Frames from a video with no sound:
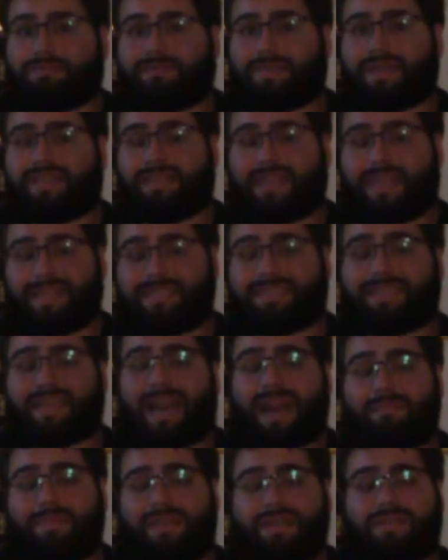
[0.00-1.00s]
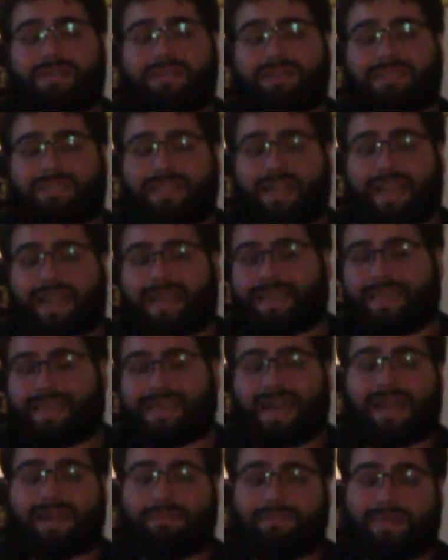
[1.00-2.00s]
But it got me hooked and I
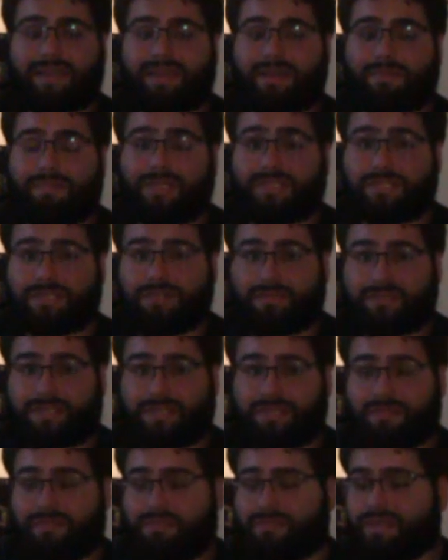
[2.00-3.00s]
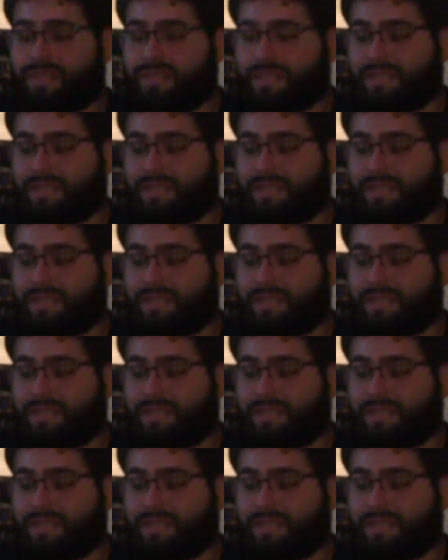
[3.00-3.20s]
gotta pick up issue 2.